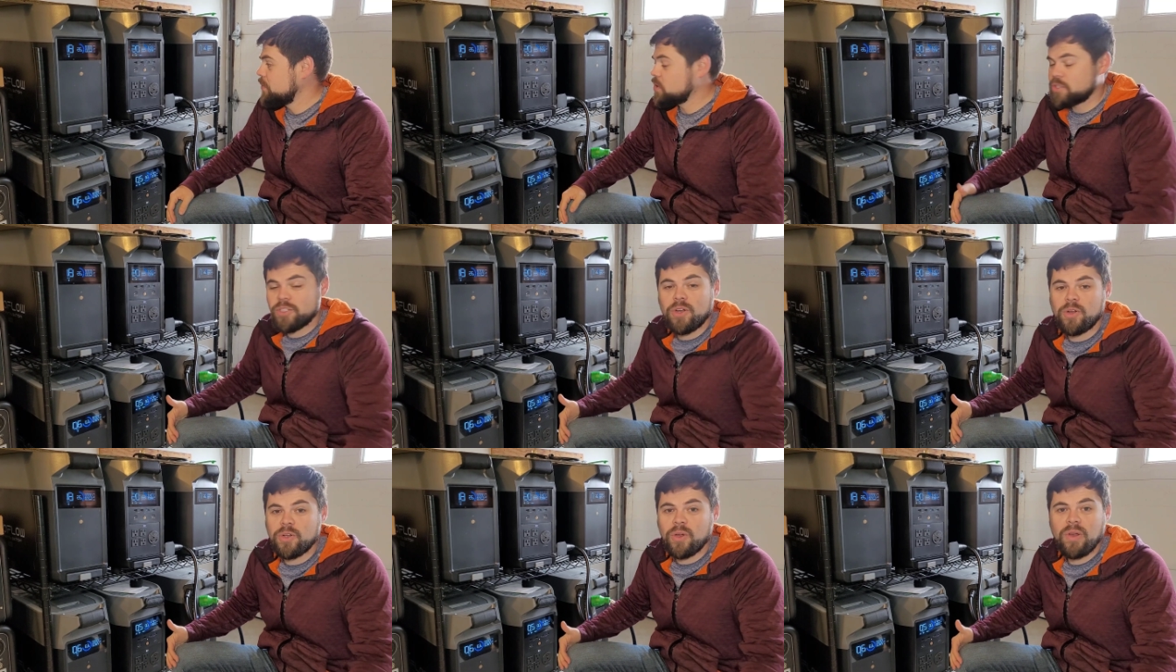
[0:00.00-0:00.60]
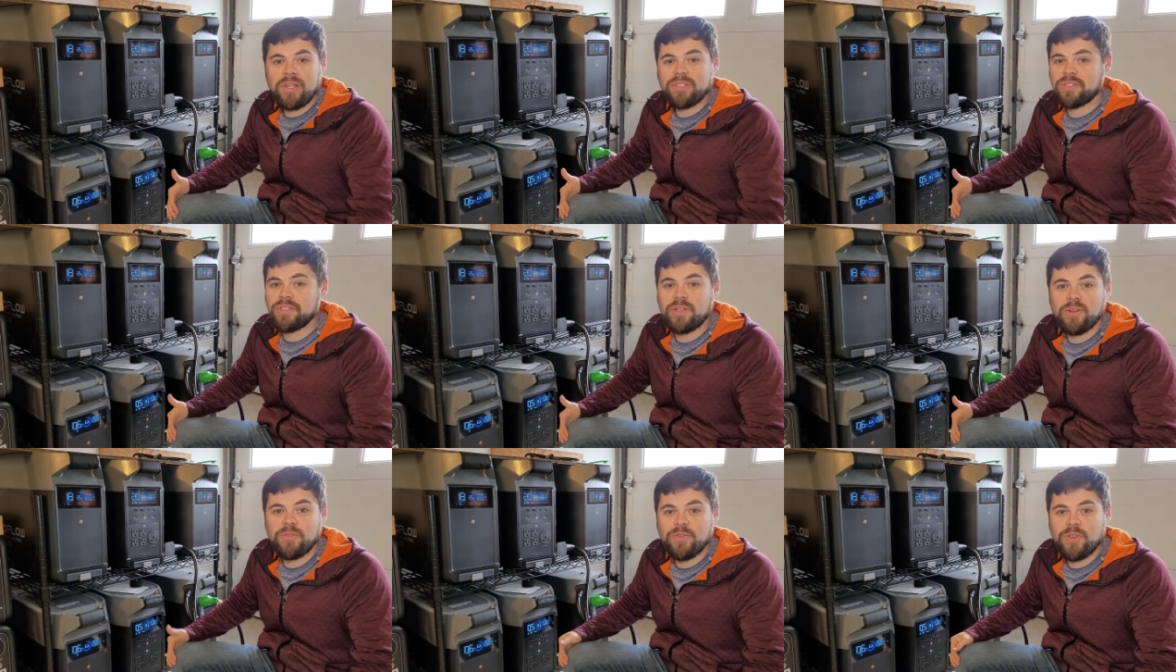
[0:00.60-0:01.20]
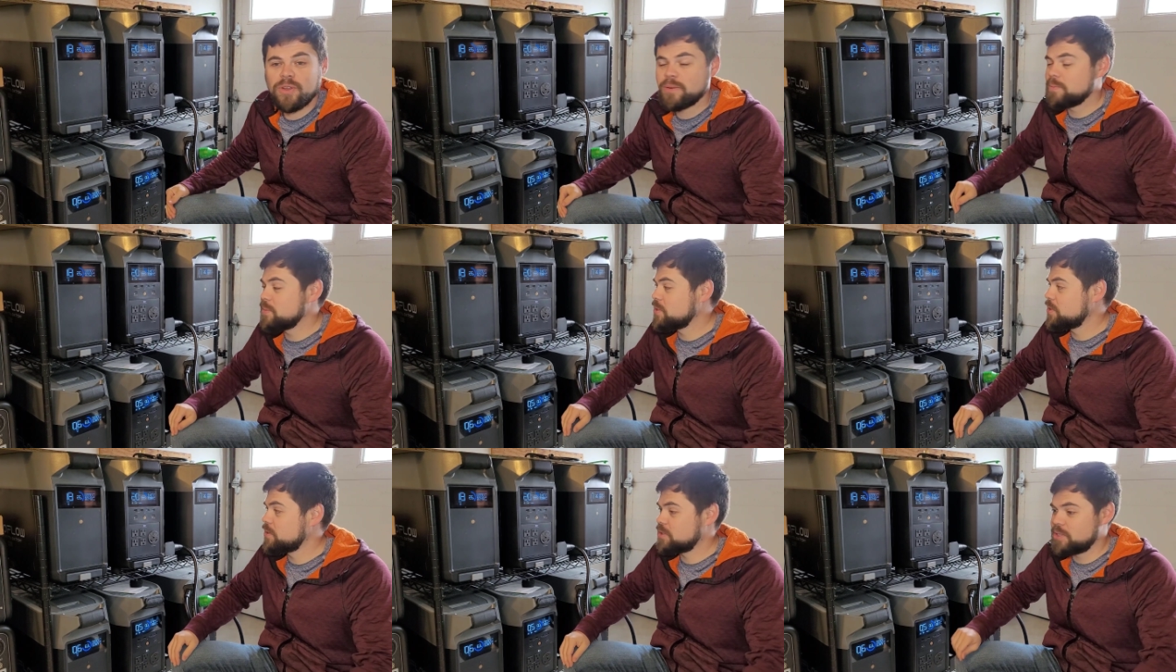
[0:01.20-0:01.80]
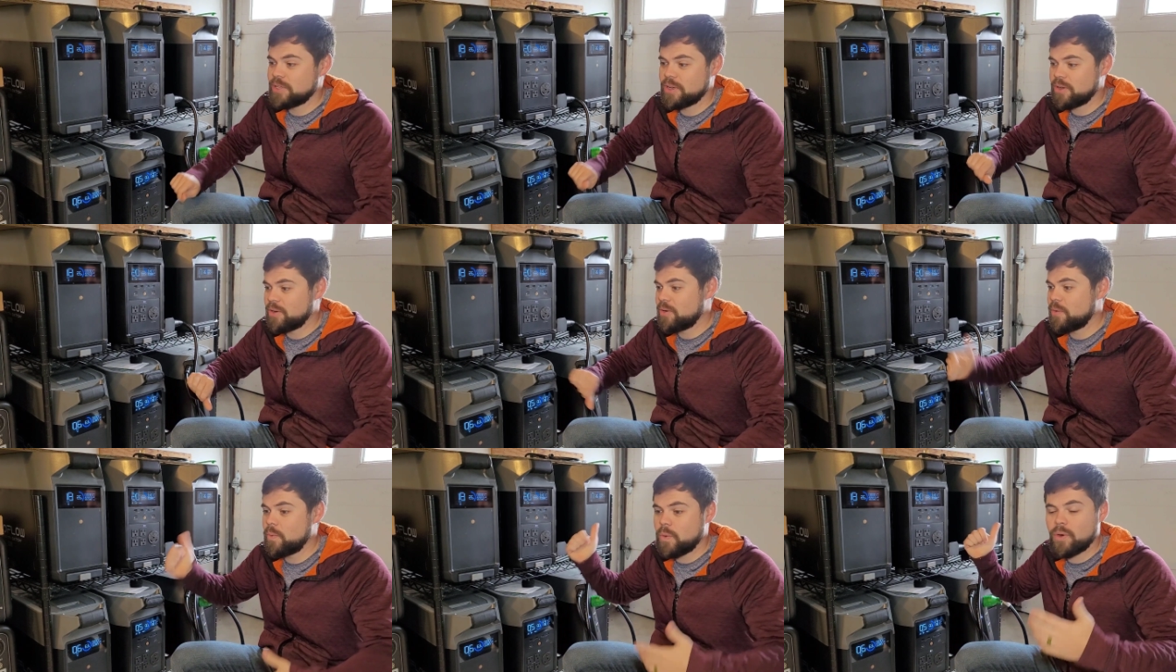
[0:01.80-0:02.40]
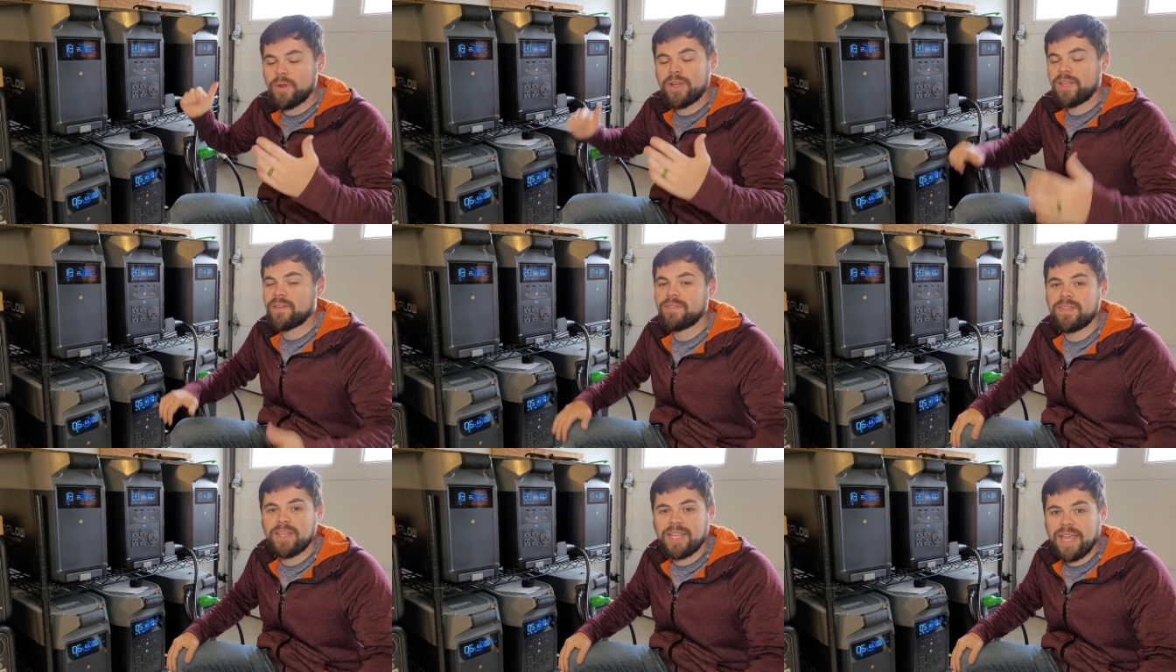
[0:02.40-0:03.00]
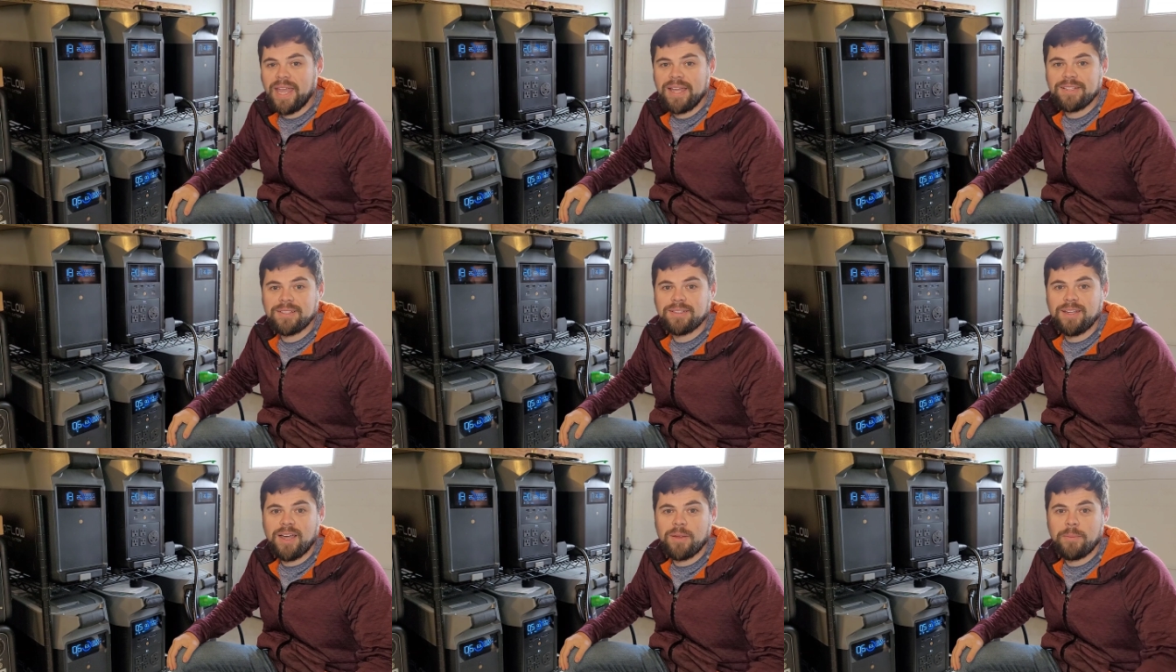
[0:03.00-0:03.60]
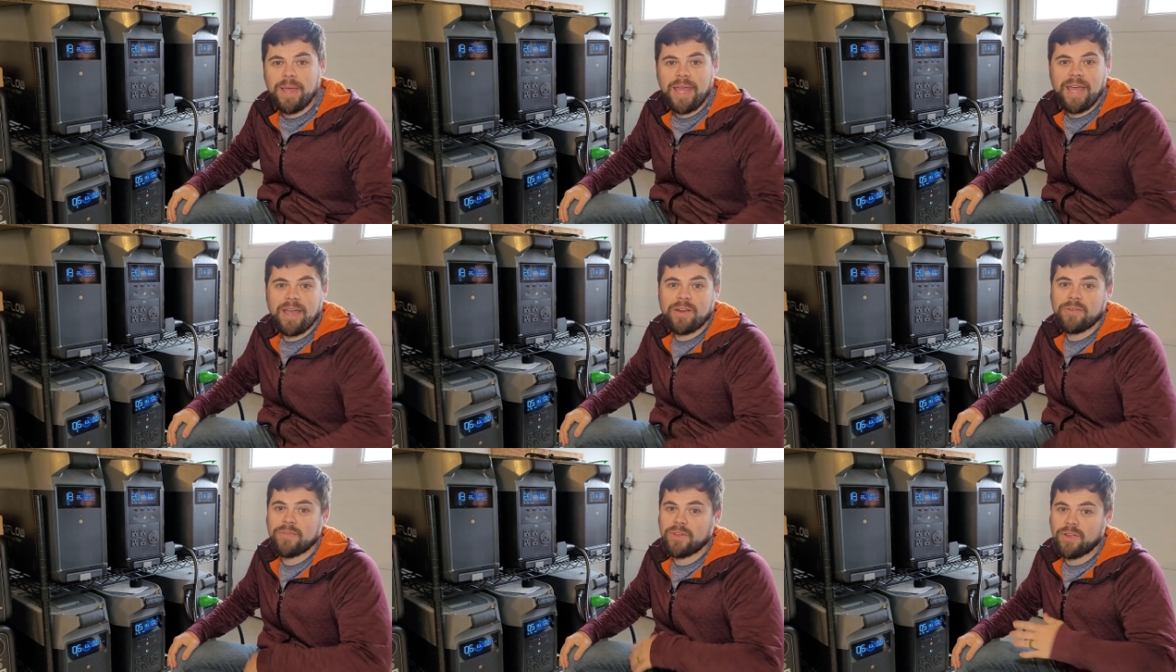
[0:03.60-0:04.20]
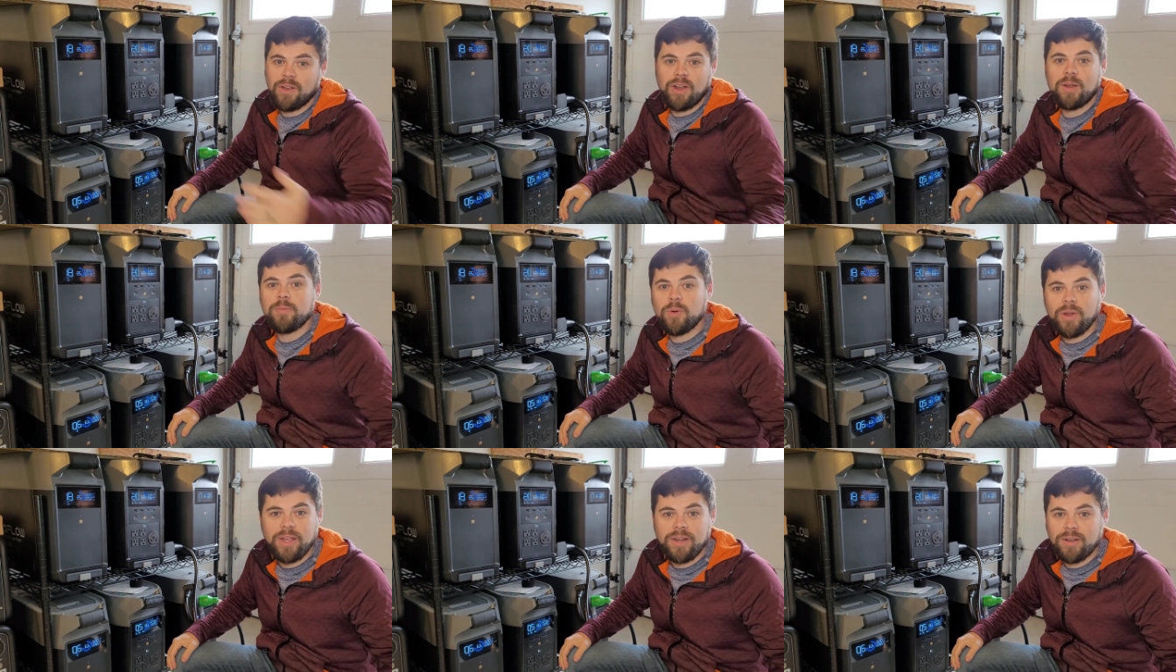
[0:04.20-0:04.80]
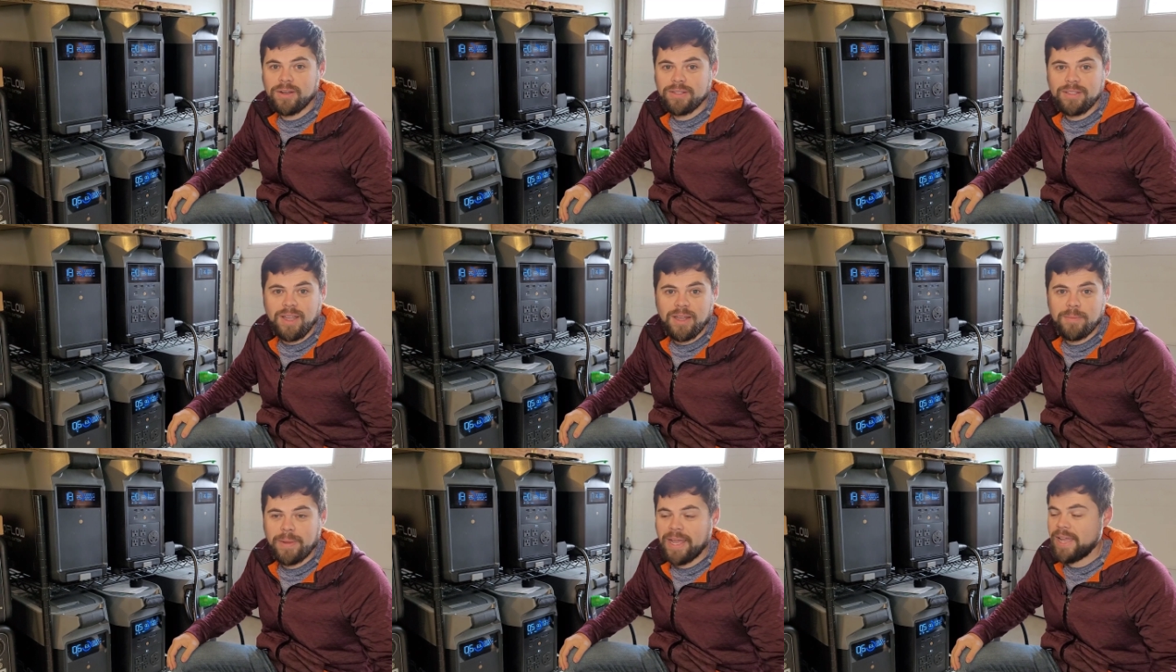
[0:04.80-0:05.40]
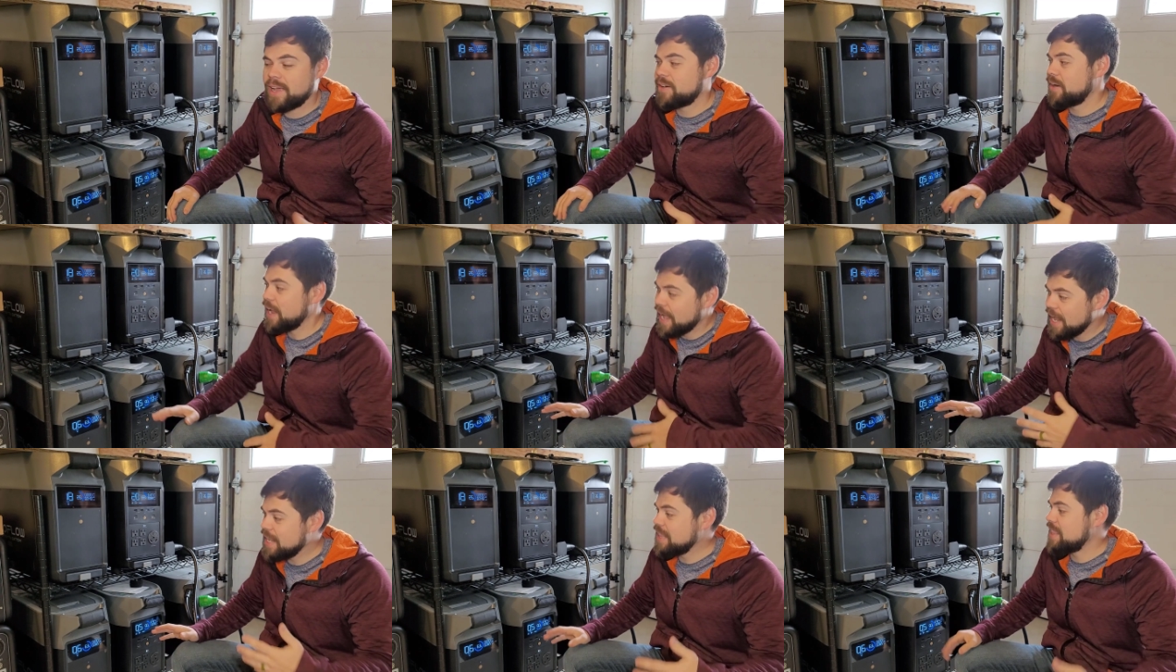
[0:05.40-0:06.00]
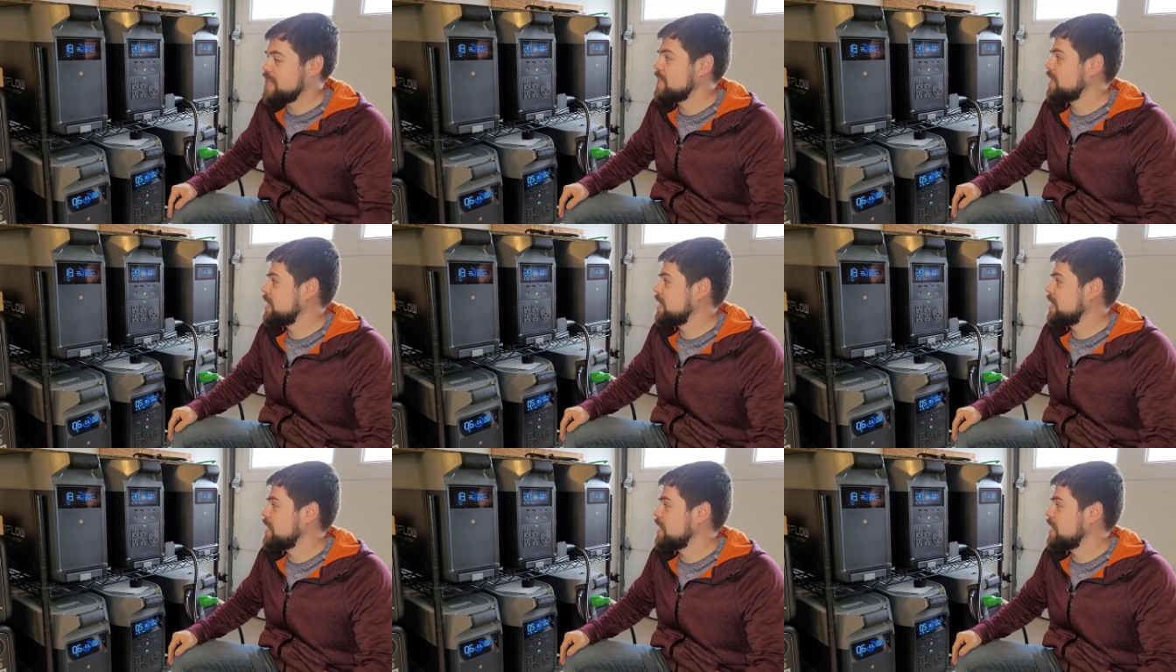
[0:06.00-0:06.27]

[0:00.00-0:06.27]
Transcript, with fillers: There's no noise, there's no fumes, there's no worrying if the gas has gone bad or if the carburetor has gone bad or anything